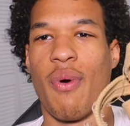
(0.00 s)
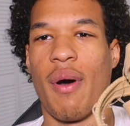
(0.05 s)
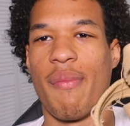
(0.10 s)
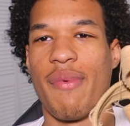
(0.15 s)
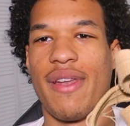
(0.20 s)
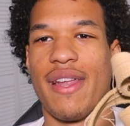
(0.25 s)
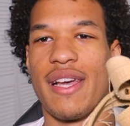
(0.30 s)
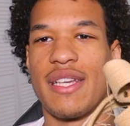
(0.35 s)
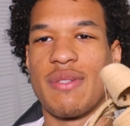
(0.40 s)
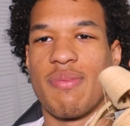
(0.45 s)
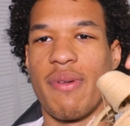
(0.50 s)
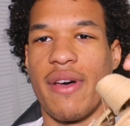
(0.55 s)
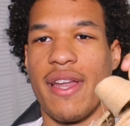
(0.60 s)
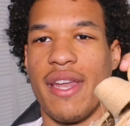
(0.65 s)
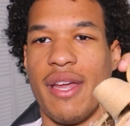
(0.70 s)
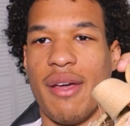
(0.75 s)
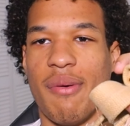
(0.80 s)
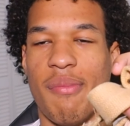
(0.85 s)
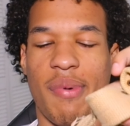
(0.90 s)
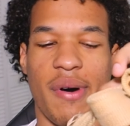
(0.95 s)
want me to explain
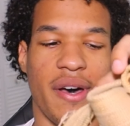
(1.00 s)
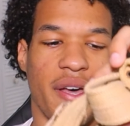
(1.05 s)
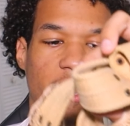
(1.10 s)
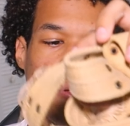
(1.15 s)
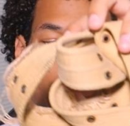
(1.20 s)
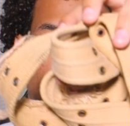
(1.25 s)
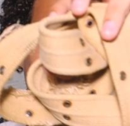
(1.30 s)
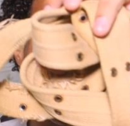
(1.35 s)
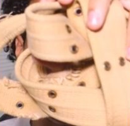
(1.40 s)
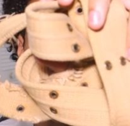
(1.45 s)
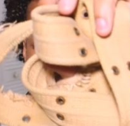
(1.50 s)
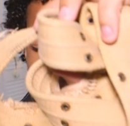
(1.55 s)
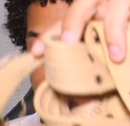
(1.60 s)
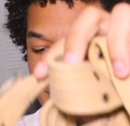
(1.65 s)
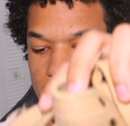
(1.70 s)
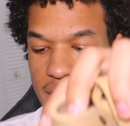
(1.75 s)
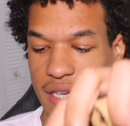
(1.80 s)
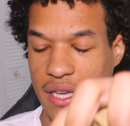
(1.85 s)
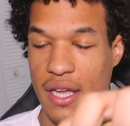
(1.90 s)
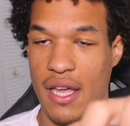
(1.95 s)
it, but
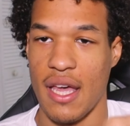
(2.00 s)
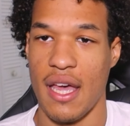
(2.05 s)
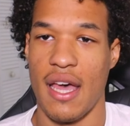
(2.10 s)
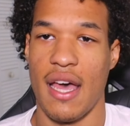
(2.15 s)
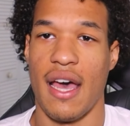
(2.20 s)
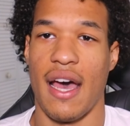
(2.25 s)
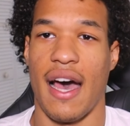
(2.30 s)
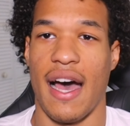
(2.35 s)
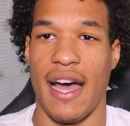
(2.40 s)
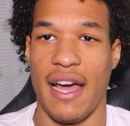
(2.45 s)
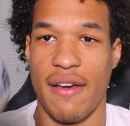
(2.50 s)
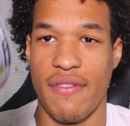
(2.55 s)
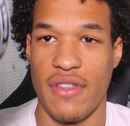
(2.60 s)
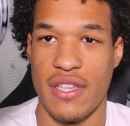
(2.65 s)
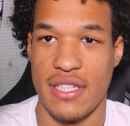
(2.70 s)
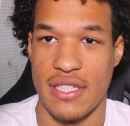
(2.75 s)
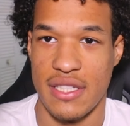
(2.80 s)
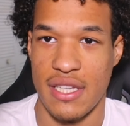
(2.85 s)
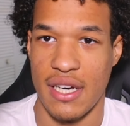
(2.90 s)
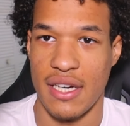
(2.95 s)
basically I have
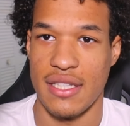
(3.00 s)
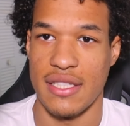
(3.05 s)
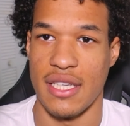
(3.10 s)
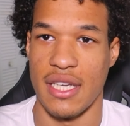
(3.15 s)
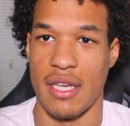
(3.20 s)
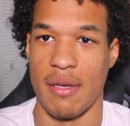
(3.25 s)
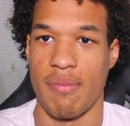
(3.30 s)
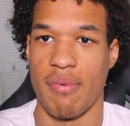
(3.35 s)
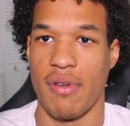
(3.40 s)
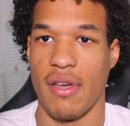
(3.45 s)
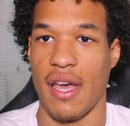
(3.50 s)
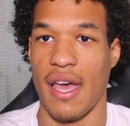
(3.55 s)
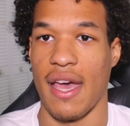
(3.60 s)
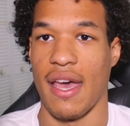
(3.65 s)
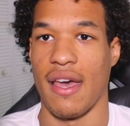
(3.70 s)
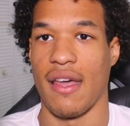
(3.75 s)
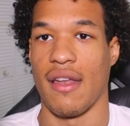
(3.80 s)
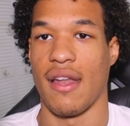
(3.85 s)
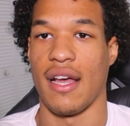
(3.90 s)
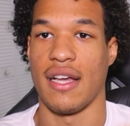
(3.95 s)
this duct tape,
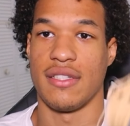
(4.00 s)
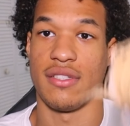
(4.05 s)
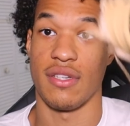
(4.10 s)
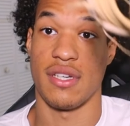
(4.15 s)
and as